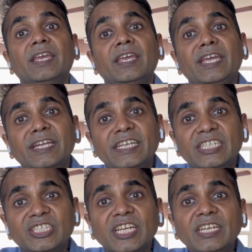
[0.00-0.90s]
In
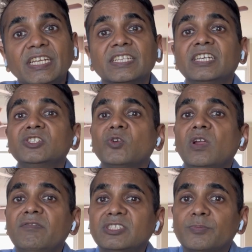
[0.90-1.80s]
addition, there is
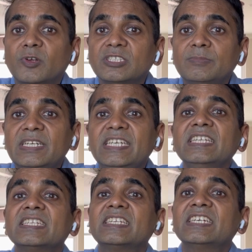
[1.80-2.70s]
always a
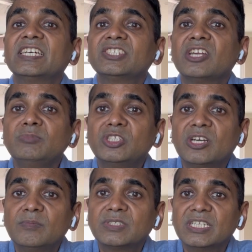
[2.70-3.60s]
possibility that there are some
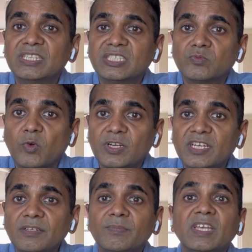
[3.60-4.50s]
germs in this
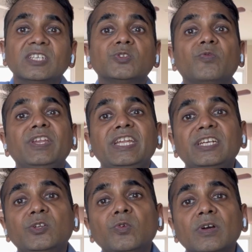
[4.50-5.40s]
water, so we
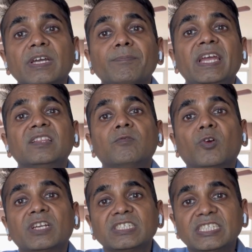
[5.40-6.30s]
need to make the
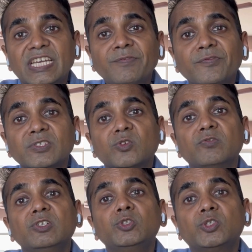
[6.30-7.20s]
water safe, so
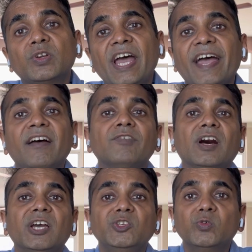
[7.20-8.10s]
you should have
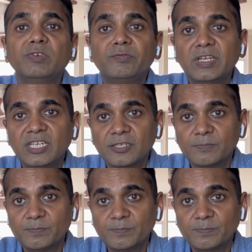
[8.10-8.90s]
a UV filter.